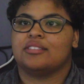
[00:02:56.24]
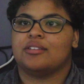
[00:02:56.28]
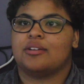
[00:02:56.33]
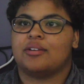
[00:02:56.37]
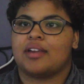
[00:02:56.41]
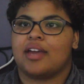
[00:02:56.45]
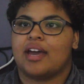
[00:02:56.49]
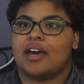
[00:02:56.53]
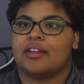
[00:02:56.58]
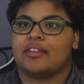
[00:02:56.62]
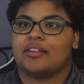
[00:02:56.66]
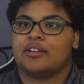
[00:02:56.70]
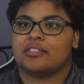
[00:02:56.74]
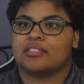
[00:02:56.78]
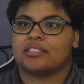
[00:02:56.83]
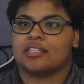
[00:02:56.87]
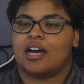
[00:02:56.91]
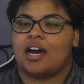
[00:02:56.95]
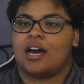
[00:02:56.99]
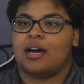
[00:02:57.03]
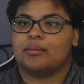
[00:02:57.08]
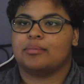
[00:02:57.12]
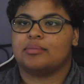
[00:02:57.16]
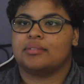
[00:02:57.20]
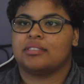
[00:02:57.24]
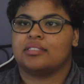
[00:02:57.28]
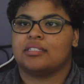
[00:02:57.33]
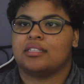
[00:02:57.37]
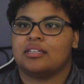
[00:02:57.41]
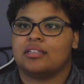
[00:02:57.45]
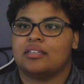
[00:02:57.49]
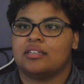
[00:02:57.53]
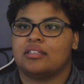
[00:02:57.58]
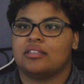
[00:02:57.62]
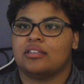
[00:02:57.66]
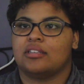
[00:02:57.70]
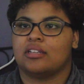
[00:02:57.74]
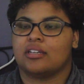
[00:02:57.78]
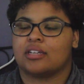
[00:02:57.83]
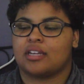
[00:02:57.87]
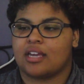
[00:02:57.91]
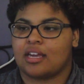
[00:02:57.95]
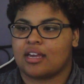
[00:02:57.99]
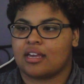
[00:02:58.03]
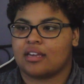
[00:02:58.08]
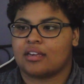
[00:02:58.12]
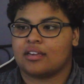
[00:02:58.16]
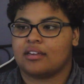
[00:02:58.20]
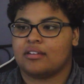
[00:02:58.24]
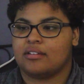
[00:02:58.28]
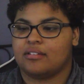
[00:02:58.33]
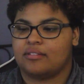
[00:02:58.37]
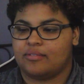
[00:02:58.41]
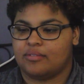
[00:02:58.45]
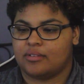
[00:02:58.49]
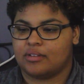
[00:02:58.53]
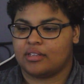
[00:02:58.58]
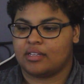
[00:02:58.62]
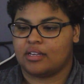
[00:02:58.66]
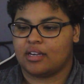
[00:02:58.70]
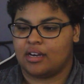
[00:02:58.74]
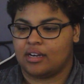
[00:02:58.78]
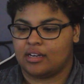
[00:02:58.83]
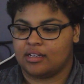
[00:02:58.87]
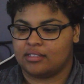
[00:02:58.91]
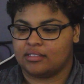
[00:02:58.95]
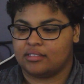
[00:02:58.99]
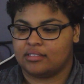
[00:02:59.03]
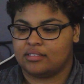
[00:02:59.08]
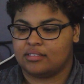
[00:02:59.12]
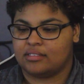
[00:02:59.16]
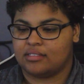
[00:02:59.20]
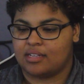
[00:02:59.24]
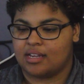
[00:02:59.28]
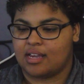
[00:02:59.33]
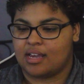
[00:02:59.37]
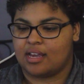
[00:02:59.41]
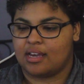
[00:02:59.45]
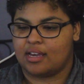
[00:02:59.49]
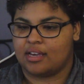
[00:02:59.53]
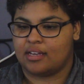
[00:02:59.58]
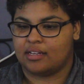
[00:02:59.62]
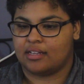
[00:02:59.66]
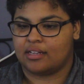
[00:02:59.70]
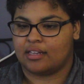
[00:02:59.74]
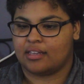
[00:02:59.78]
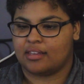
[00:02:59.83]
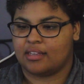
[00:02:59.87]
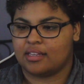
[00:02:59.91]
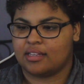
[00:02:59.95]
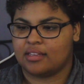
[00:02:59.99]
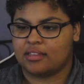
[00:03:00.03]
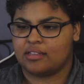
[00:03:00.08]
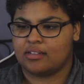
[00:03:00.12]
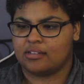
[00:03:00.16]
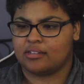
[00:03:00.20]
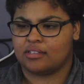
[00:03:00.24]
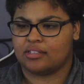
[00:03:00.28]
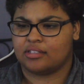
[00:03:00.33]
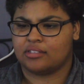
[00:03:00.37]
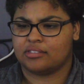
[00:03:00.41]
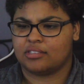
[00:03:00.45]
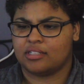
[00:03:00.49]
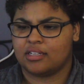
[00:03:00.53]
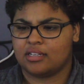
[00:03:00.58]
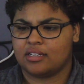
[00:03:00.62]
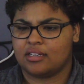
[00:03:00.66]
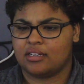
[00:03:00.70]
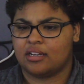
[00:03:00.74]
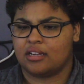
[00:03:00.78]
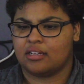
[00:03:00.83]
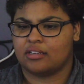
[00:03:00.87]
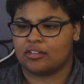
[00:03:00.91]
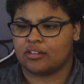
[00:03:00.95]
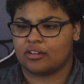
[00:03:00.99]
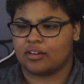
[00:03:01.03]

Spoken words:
So yeah, there's cops looking for the guns, and I think that there's like an